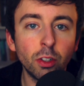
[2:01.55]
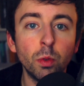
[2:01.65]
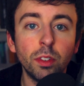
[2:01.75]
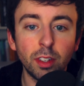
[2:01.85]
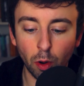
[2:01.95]

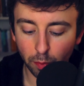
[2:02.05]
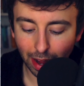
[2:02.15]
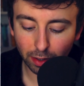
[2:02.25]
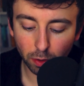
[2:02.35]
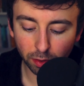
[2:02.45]
to zero
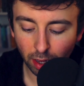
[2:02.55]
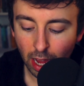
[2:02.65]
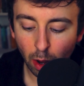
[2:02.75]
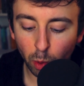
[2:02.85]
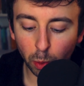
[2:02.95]
vectors.
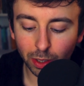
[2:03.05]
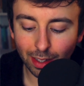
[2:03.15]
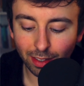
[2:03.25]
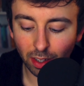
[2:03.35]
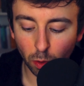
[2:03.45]
We will
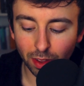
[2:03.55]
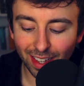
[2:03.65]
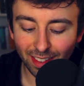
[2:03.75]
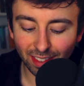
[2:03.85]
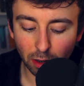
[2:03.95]
consider
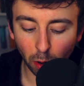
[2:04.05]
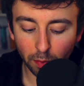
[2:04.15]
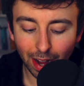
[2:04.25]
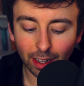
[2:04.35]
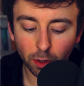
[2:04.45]
the zero
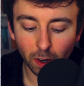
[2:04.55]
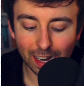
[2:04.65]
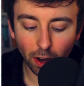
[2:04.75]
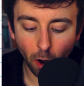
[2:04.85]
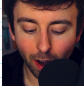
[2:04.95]
vector
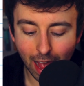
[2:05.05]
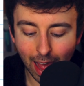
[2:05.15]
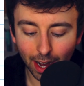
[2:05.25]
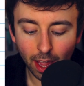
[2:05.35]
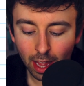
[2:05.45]
in R
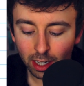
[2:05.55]
n